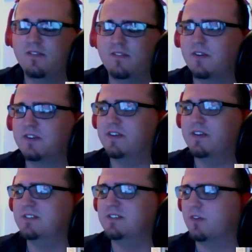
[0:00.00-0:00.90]
folks may
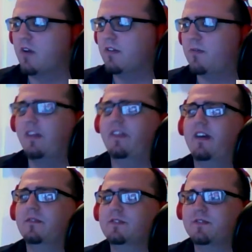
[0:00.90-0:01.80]
disagree with me on
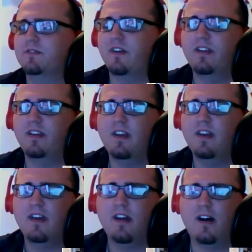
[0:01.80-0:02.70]
that, which is fine.
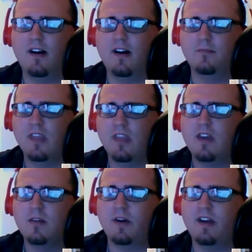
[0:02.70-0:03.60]

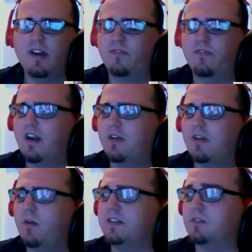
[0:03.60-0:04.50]
But if God
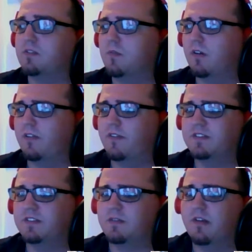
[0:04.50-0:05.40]
wants a world, if
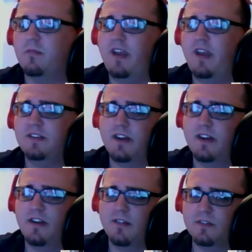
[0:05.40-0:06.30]
His main
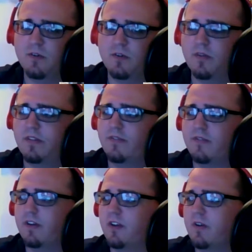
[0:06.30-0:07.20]
desire is a world with
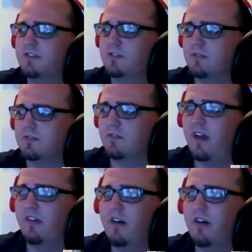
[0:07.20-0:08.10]
free creatures
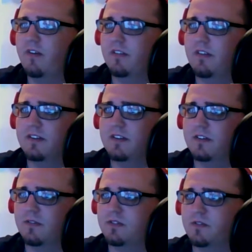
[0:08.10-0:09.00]
that lovingly
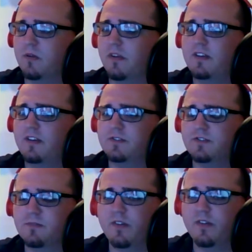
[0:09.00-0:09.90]
enter into a
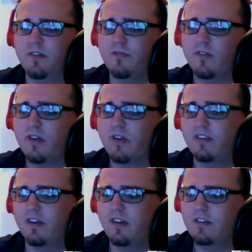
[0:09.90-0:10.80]
relationship with Him
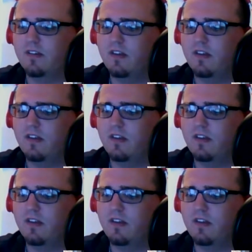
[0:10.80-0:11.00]
freely,